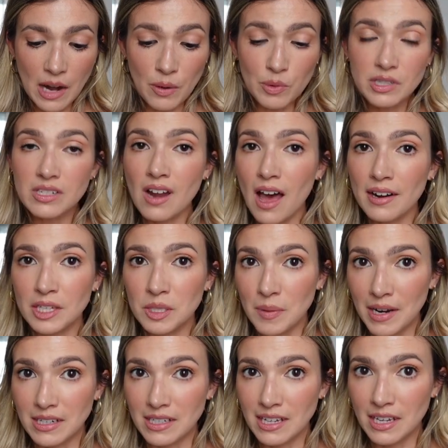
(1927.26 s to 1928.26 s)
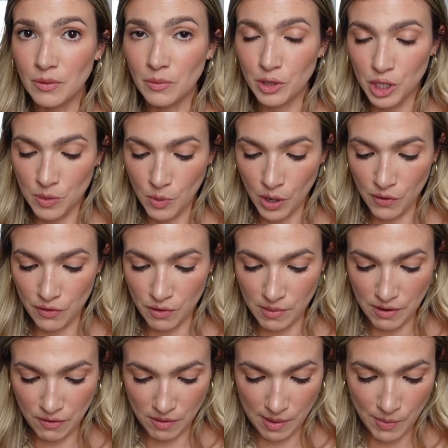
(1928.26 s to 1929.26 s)
I was not expecting it when she bought it for
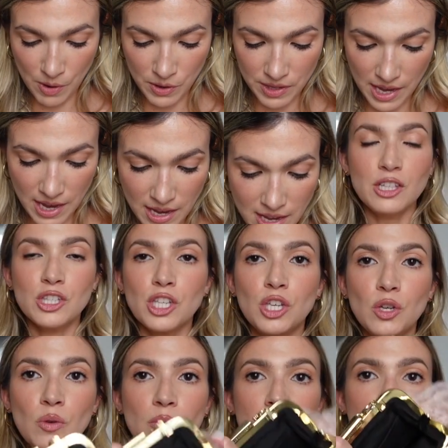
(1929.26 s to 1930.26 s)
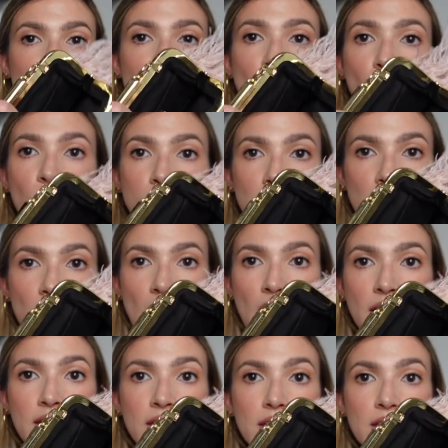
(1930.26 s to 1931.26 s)
me for my birthday. It's cute. It doesn't hold a
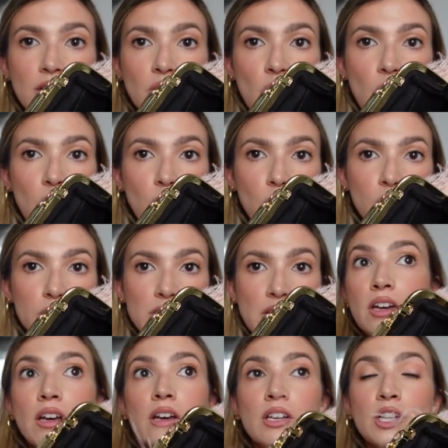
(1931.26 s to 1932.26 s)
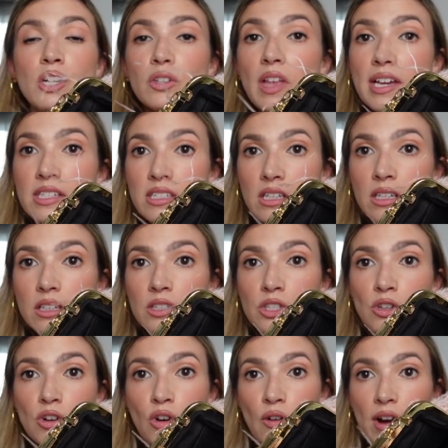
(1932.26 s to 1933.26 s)
lot. It'll hold your license,
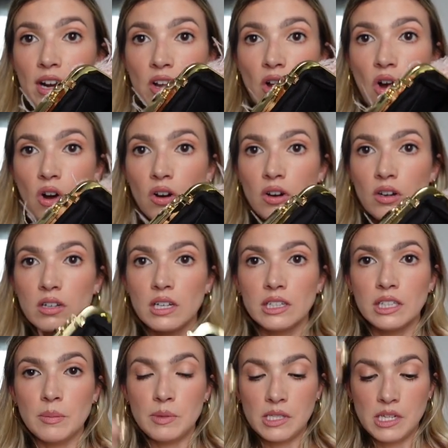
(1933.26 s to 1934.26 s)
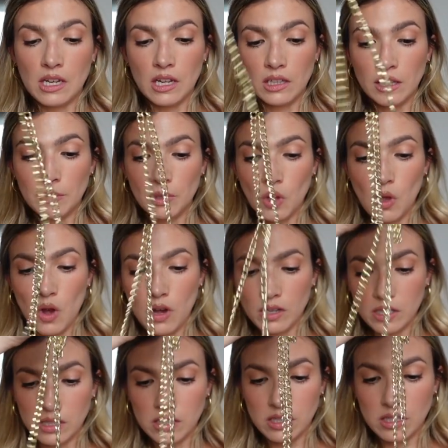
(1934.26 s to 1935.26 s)
your credit card, a lipstick, a lip
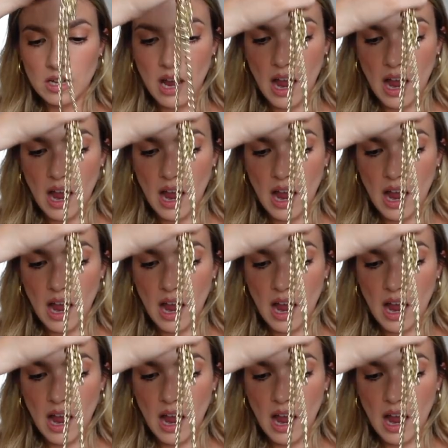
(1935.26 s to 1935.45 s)
gloss,